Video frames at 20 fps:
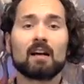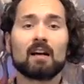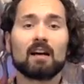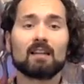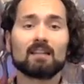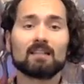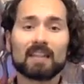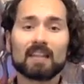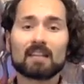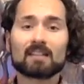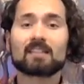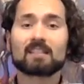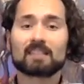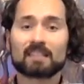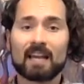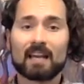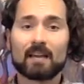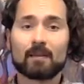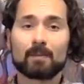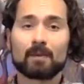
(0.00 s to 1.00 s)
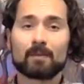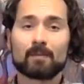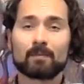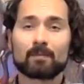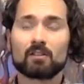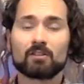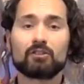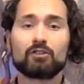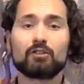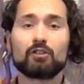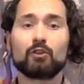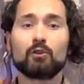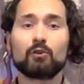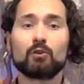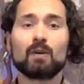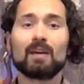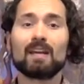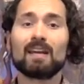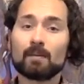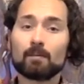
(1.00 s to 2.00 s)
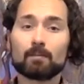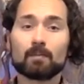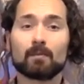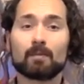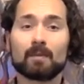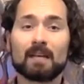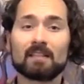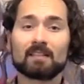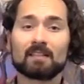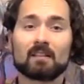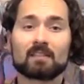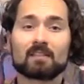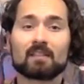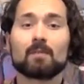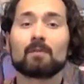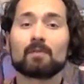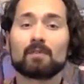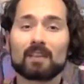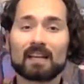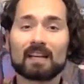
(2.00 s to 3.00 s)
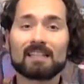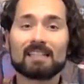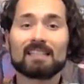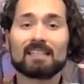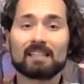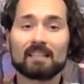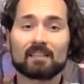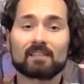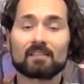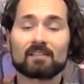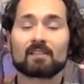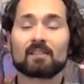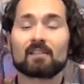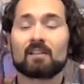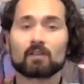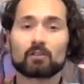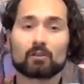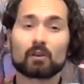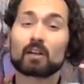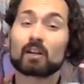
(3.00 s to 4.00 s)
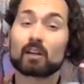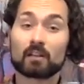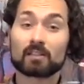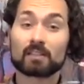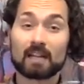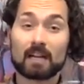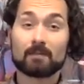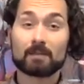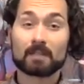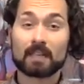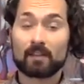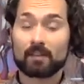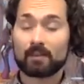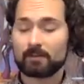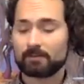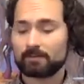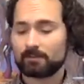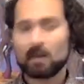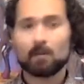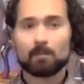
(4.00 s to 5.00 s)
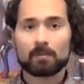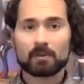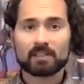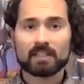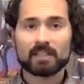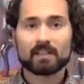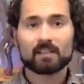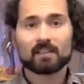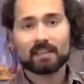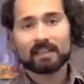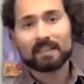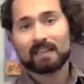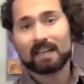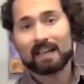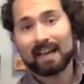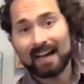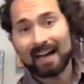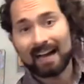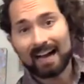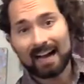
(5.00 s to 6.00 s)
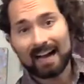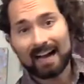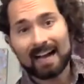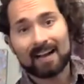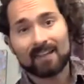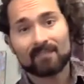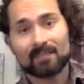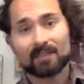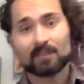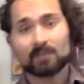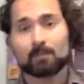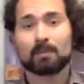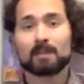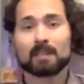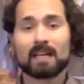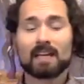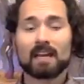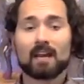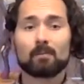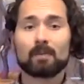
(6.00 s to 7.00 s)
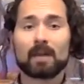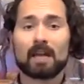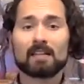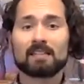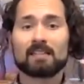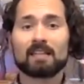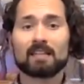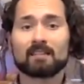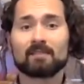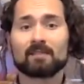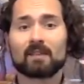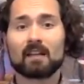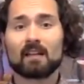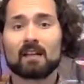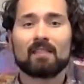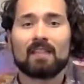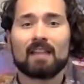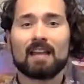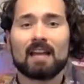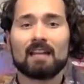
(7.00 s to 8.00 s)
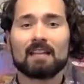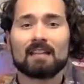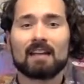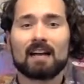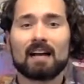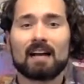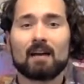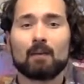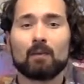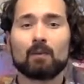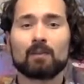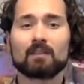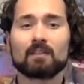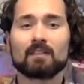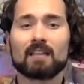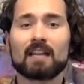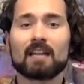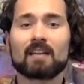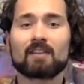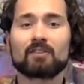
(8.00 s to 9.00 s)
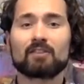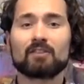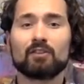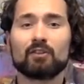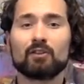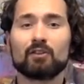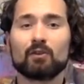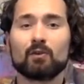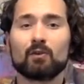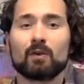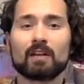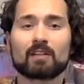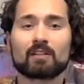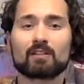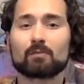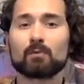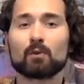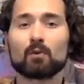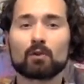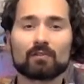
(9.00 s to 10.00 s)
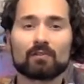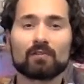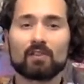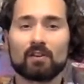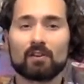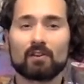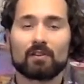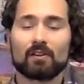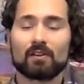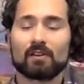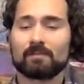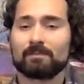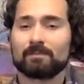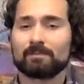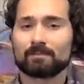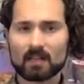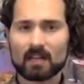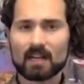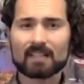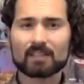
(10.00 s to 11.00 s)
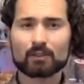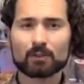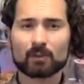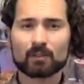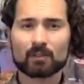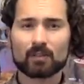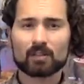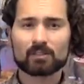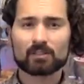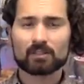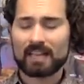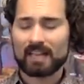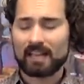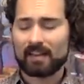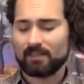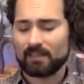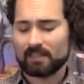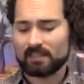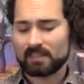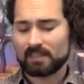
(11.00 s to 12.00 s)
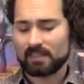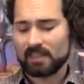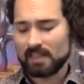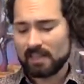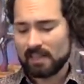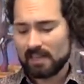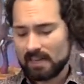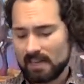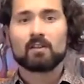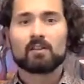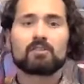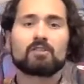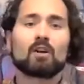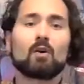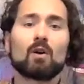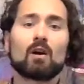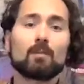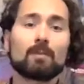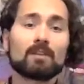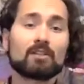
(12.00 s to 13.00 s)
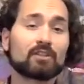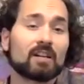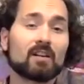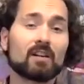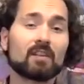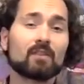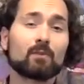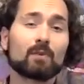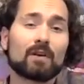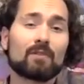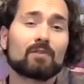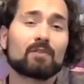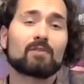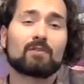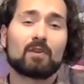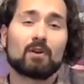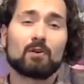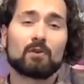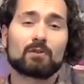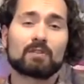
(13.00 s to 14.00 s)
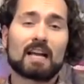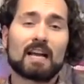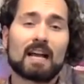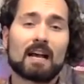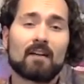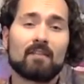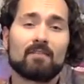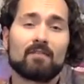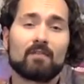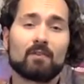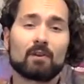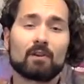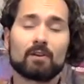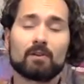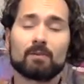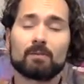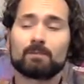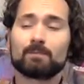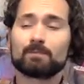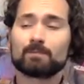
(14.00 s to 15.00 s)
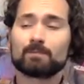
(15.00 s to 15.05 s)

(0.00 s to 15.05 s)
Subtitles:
a landscape to implement some of the ideas during our time together. Particularly, I have this plein air painting that I would like to explore further onto a larger canvas. So I'll be sharing the reference photos I have for you,